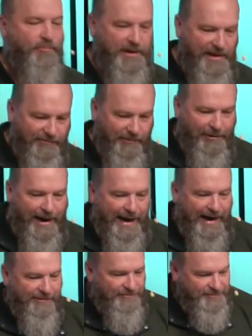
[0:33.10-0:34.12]
we have
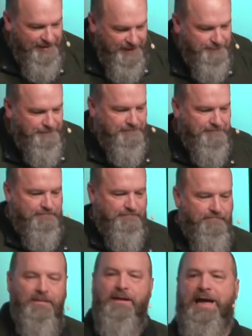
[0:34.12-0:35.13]
arrived
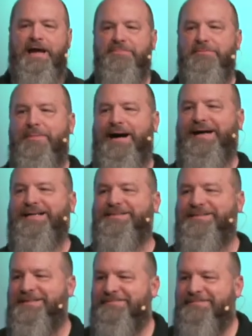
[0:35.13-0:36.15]
at the mind.
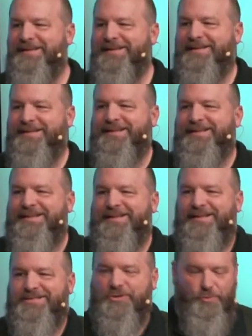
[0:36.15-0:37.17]

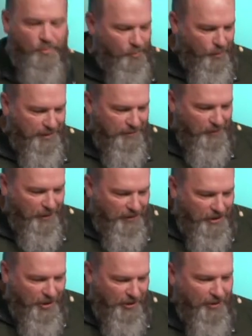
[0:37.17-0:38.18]
And so we're
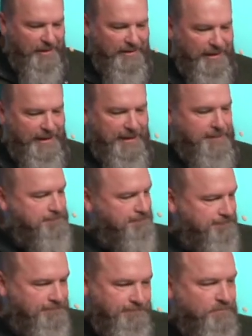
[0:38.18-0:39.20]
currently
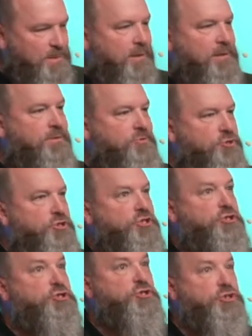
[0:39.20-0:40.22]

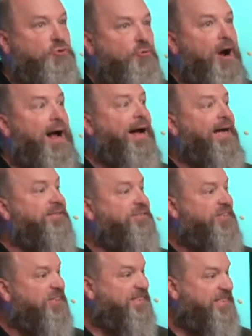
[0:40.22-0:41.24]
just trying
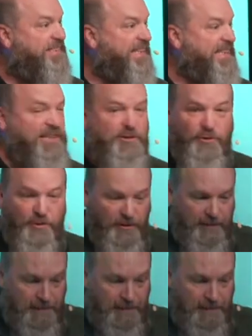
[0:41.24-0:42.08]
to deal